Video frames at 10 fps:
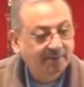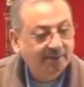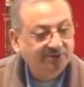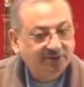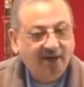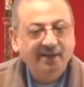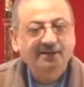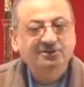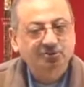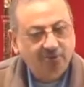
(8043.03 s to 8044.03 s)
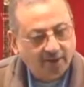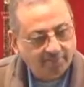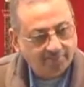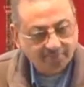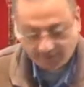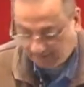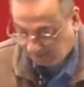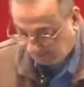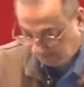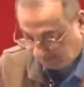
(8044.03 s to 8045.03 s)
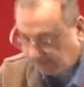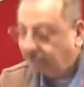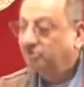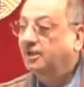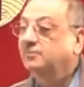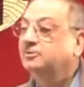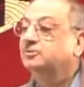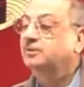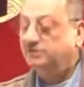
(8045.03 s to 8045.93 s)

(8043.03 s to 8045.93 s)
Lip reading: Ja'a is to come. When did you come to the